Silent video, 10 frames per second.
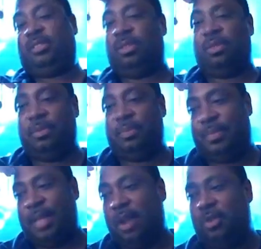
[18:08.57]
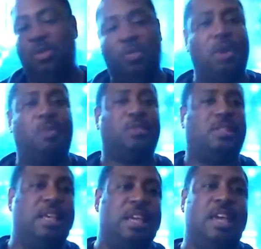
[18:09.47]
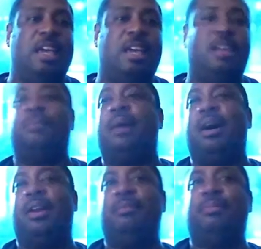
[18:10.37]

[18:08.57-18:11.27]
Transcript: so I don't know what was said about it.